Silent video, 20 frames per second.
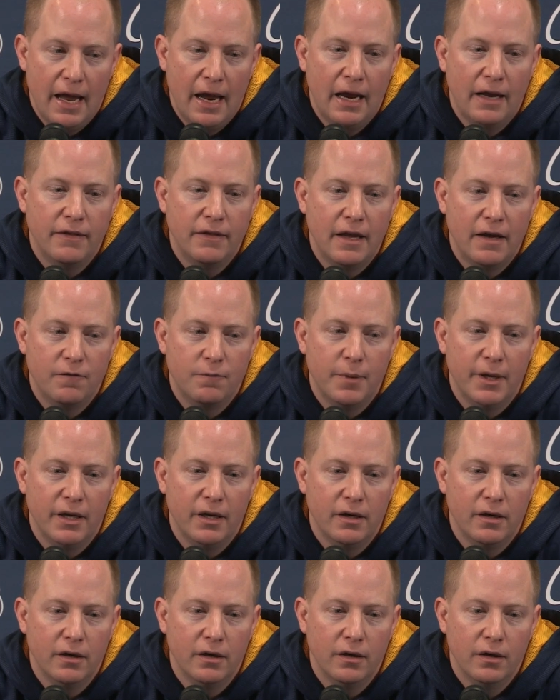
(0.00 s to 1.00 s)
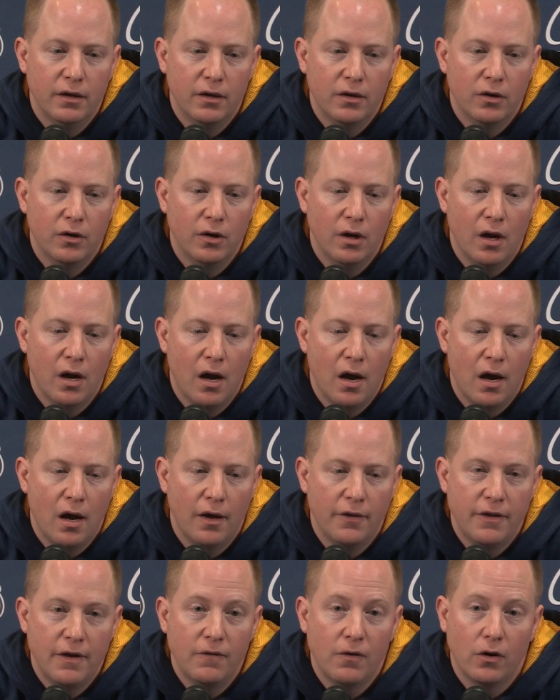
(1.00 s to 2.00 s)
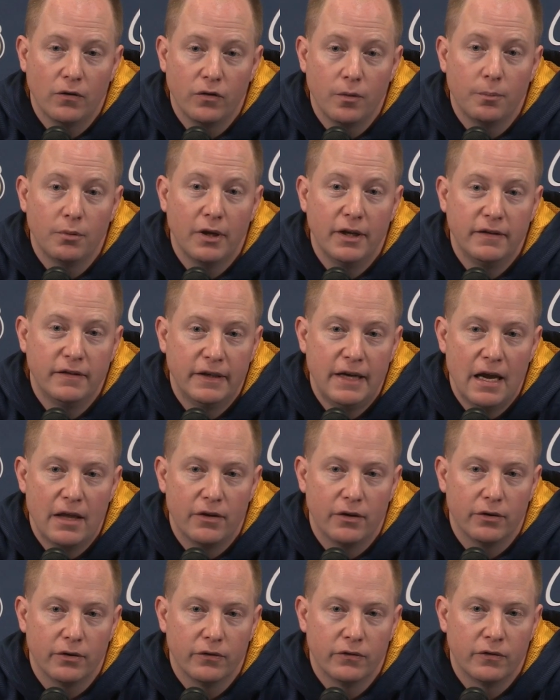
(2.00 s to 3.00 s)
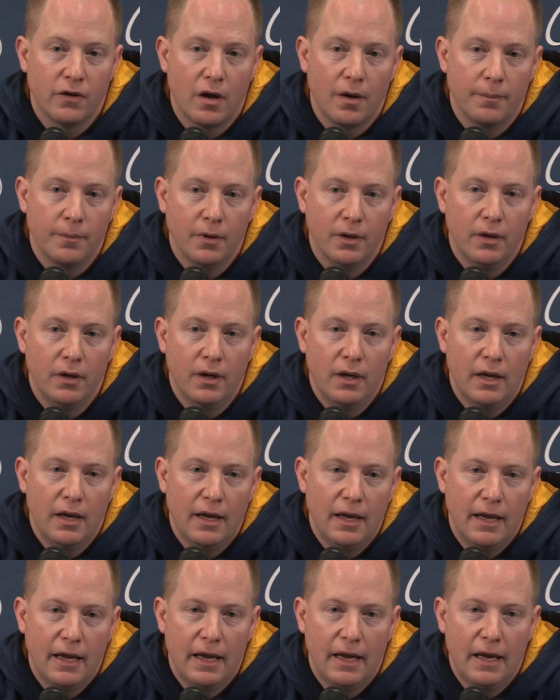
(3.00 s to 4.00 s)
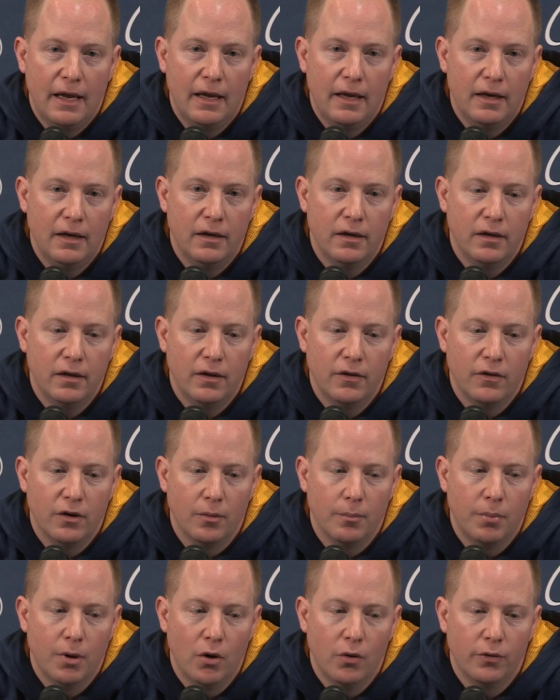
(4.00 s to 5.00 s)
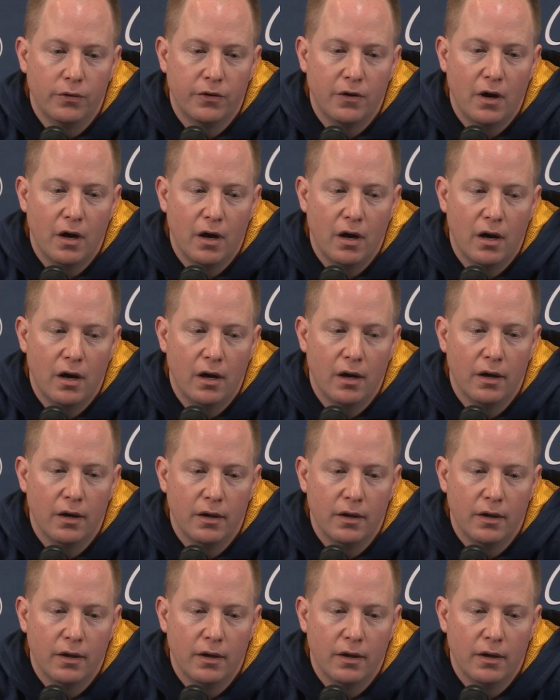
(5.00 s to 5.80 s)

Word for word: and they've been, uh, they've also played together some and they're both, uh,